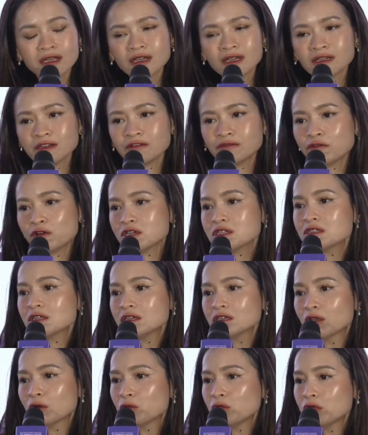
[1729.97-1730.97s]
the first
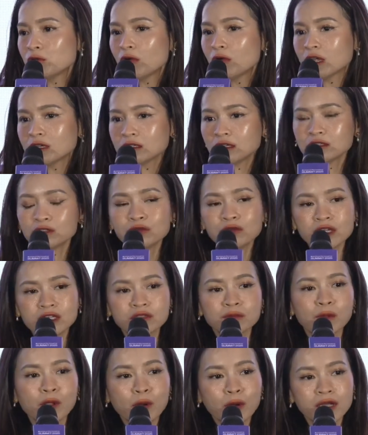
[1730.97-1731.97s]
thing that we wanted to
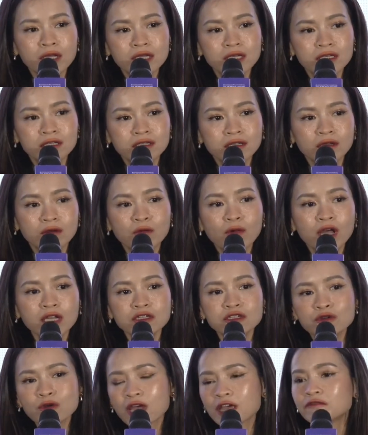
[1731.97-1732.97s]
explore is
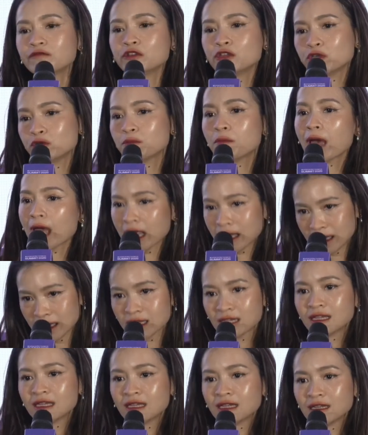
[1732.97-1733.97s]
what drives you back.
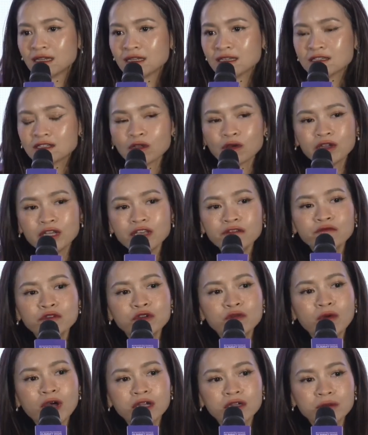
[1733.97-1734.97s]
So if
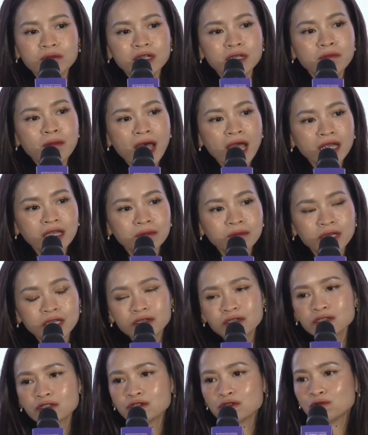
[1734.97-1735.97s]
you want to be back
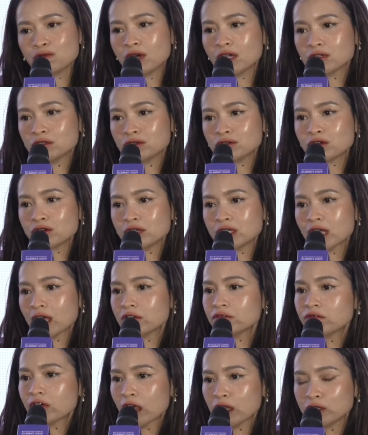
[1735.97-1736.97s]
because you want to
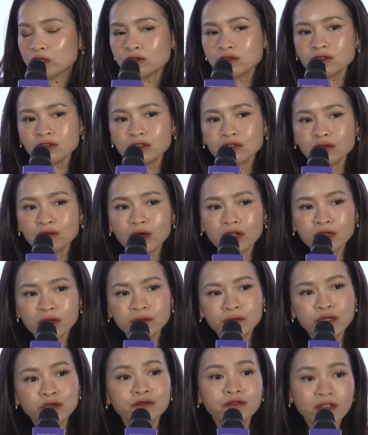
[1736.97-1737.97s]
create values, you want to
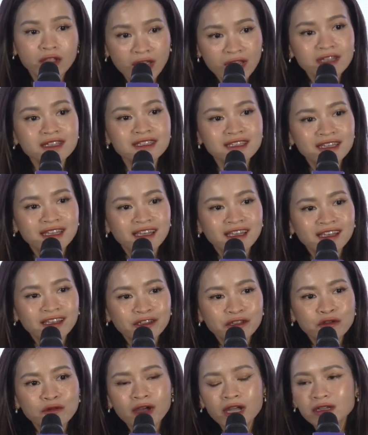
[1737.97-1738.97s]
build things,
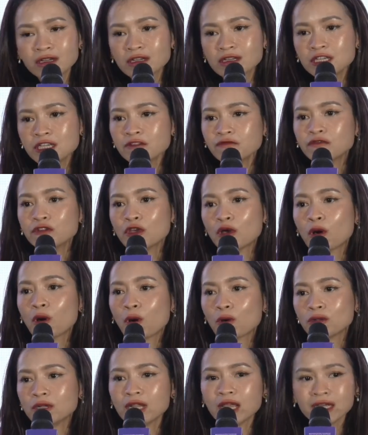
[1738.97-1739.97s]
you want to leave your
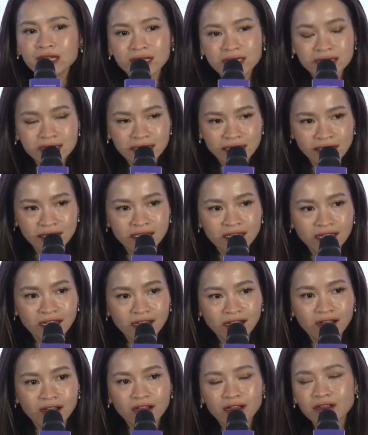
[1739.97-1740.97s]
own legacy,
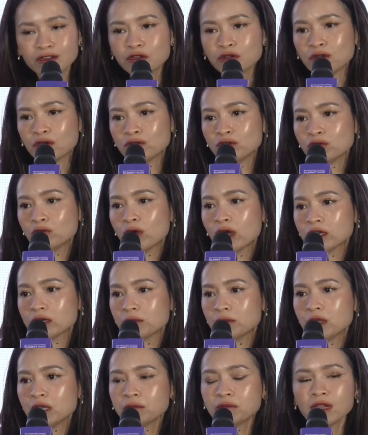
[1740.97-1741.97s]
you want a
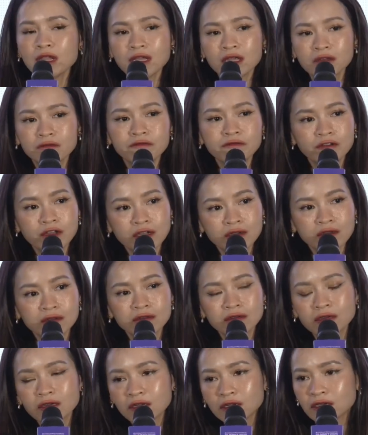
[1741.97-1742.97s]
big playing
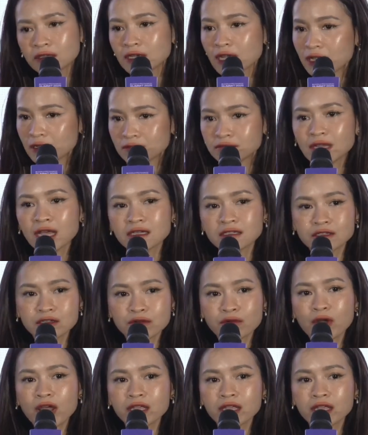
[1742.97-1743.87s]
field, then that's the right